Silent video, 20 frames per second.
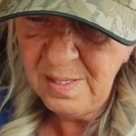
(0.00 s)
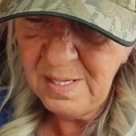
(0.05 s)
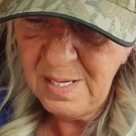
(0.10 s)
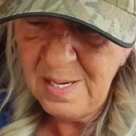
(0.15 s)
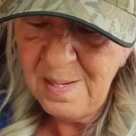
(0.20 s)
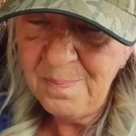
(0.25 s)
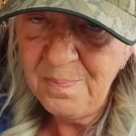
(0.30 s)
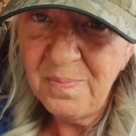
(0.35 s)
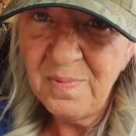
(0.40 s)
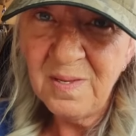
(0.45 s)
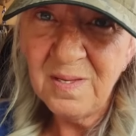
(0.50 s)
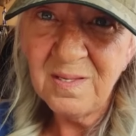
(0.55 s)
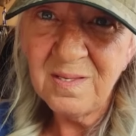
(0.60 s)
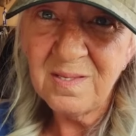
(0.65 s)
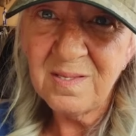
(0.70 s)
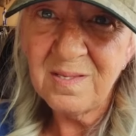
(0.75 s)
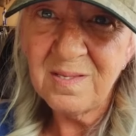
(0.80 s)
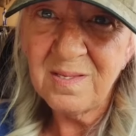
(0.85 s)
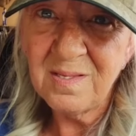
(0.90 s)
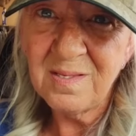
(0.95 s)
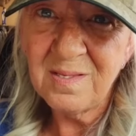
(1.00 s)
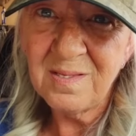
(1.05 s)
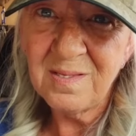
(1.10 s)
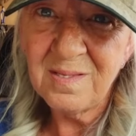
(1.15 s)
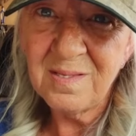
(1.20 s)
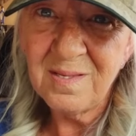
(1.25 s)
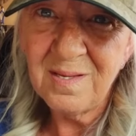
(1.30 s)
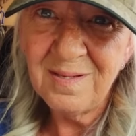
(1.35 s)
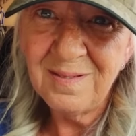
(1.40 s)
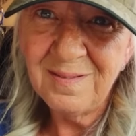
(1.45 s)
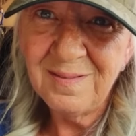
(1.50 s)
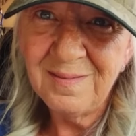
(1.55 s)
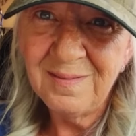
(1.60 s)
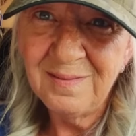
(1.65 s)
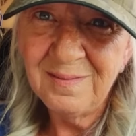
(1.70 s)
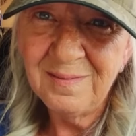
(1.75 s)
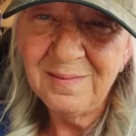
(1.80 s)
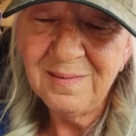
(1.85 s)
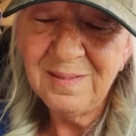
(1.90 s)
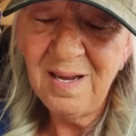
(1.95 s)
to keep this
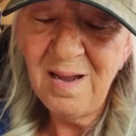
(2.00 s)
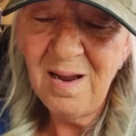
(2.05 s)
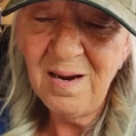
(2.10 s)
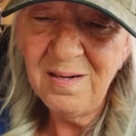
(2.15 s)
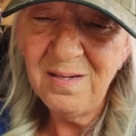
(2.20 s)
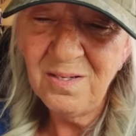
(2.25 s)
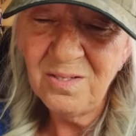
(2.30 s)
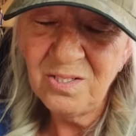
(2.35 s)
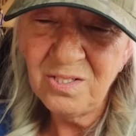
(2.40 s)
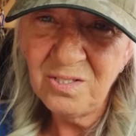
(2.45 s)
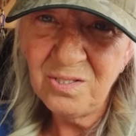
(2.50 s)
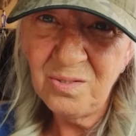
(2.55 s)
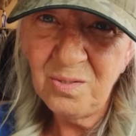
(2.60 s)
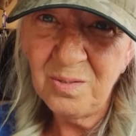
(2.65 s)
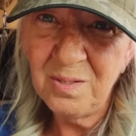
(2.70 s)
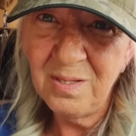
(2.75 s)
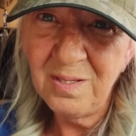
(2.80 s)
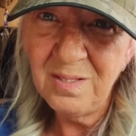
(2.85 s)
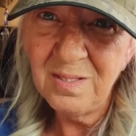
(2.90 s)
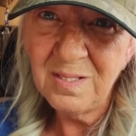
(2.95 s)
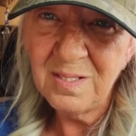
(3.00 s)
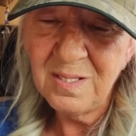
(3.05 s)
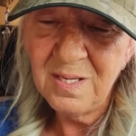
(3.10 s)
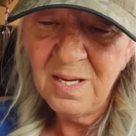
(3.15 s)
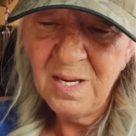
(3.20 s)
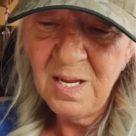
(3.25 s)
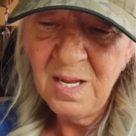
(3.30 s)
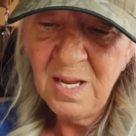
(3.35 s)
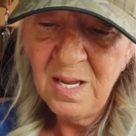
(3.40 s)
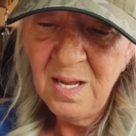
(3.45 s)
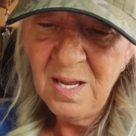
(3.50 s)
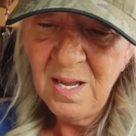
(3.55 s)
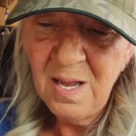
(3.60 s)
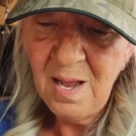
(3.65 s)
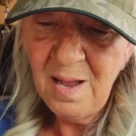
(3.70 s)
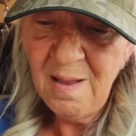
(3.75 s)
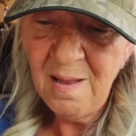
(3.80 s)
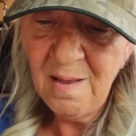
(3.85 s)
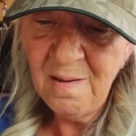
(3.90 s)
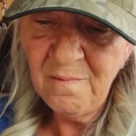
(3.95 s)
kind of short.
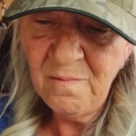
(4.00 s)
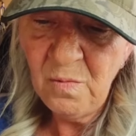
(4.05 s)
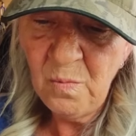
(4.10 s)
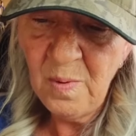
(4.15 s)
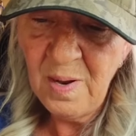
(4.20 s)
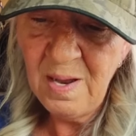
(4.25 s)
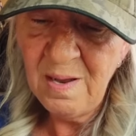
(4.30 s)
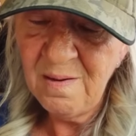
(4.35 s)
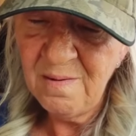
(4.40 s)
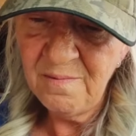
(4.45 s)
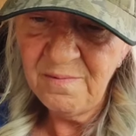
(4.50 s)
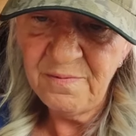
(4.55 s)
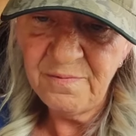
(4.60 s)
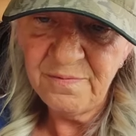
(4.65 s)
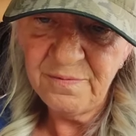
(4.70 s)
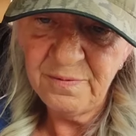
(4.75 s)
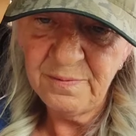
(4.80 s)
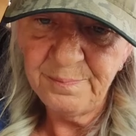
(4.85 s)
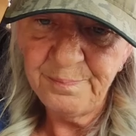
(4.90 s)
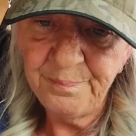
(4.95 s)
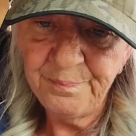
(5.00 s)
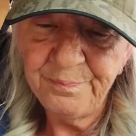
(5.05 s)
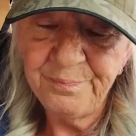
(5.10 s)
I have a way of